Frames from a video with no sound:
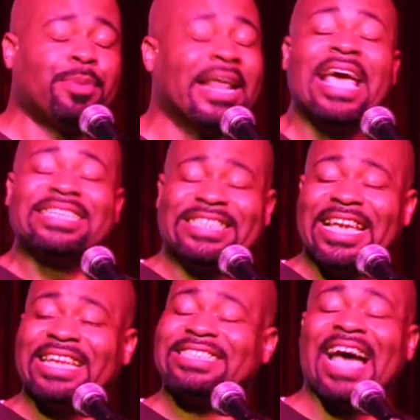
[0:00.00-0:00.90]
but
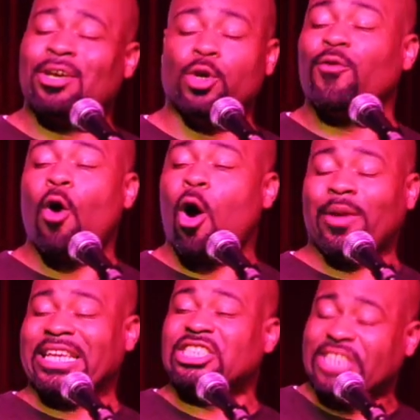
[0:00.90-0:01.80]
seeing as how you've
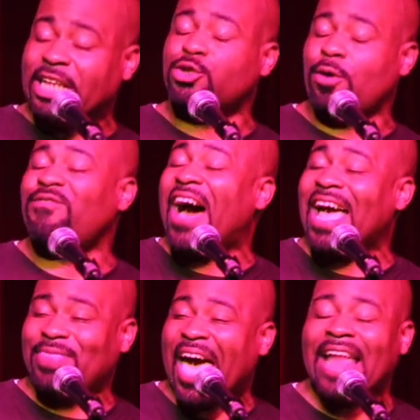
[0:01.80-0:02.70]
already
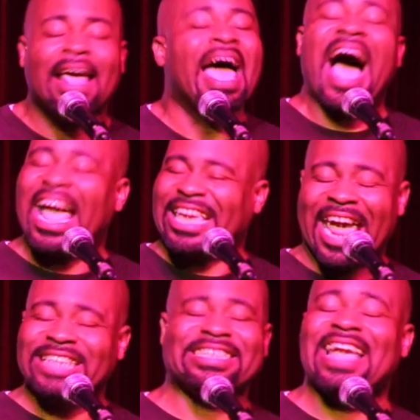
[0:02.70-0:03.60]
gentrified that, I
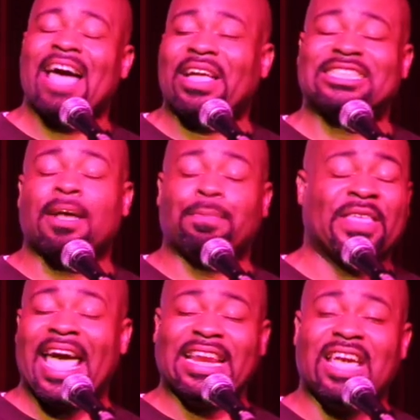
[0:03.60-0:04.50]
can't see how that's
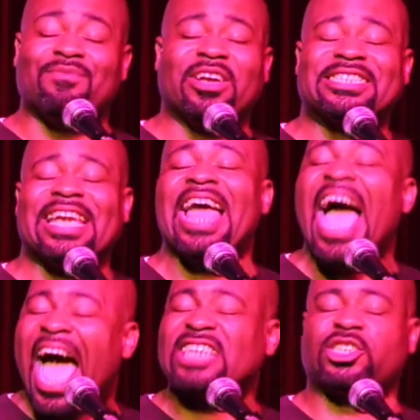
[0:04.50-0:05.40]
something any of us can
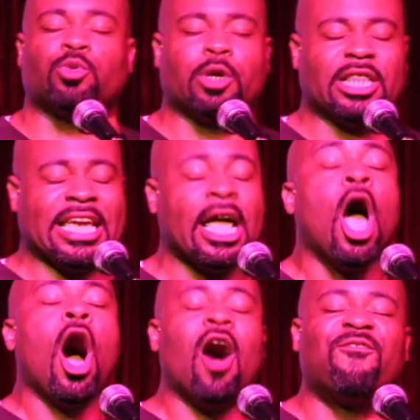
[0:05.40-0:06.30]
actually
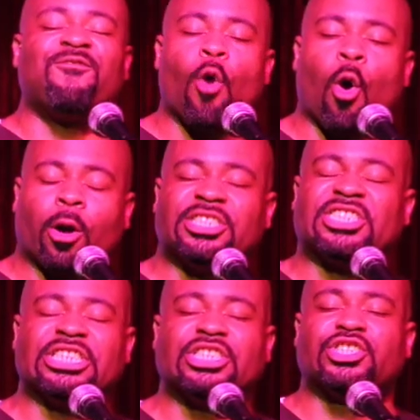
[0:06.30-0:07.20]
afford
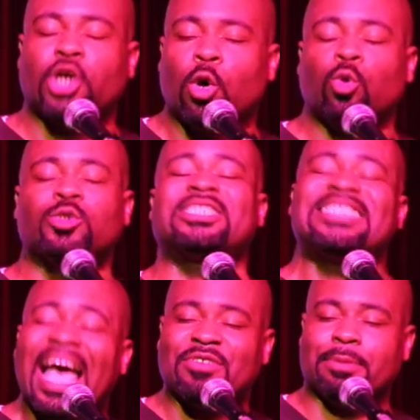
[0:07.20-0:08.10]
to do.
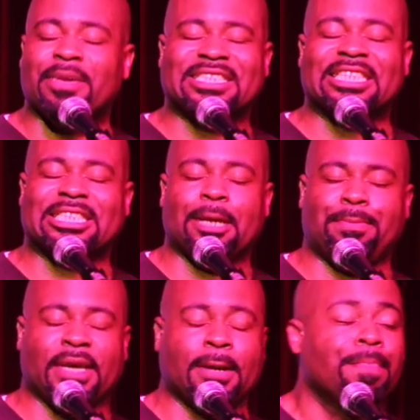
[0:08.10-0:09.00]
7
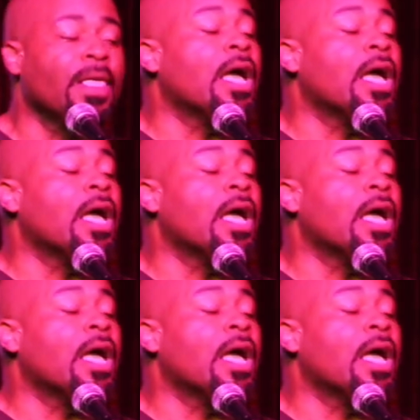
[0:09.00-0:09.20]
Mississippi.